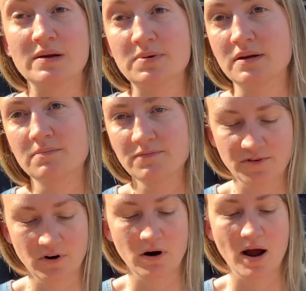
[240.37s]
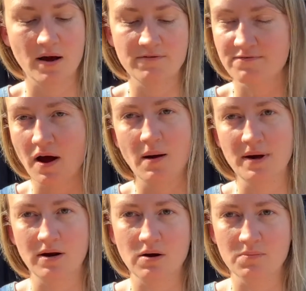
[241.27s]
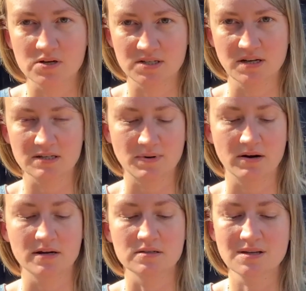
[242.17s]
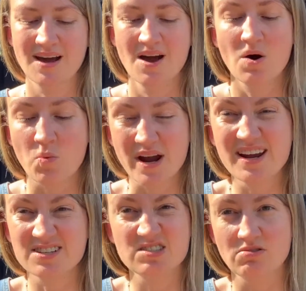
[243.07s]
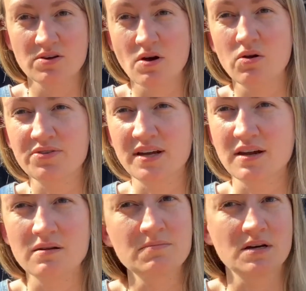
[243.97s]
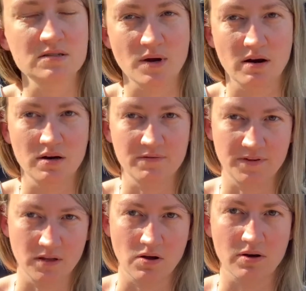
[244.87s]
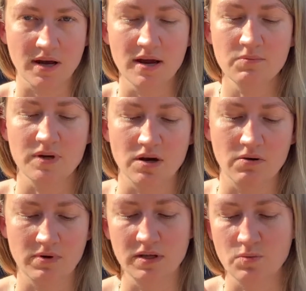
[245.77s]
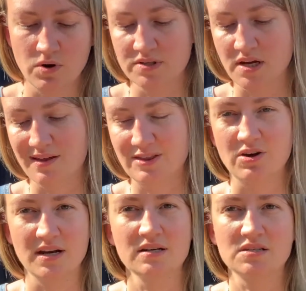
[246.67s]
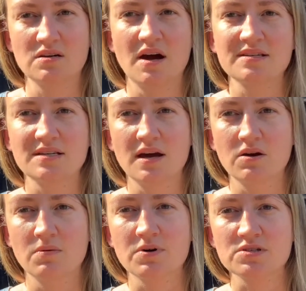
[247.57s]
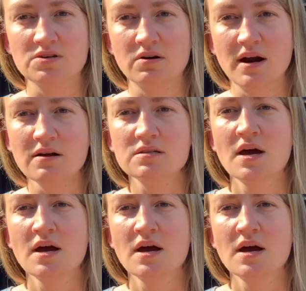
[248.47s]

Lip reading: bin for a far better composting experience. We just throw the whole thing in because we're in it for the long game. We don't really want a 30 to 90 day compost turnaround.